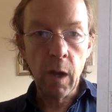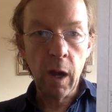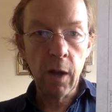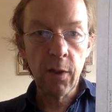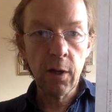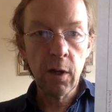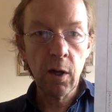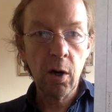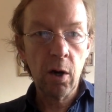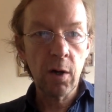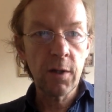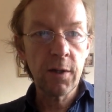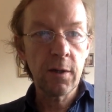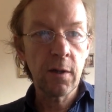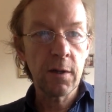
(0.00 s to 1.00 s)
other
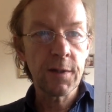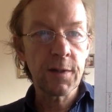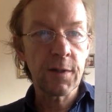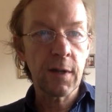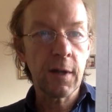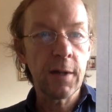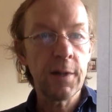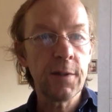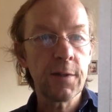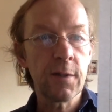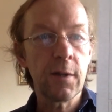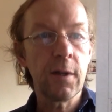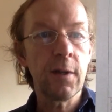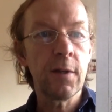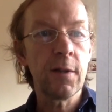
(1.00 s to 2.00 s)
cardinal signs,
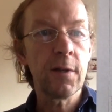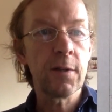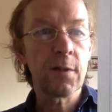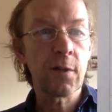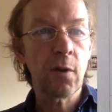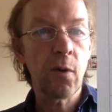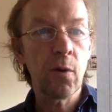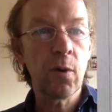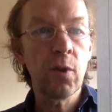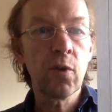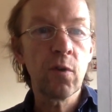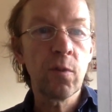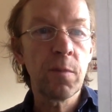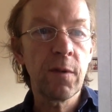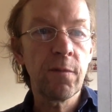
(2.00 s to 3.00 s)
and it's going
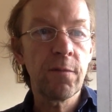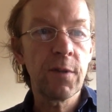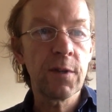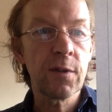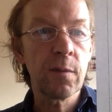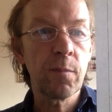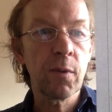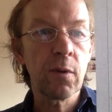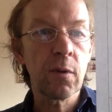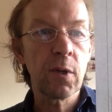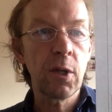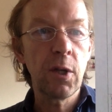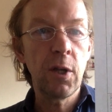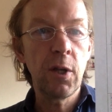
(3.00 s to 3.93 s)
to be visible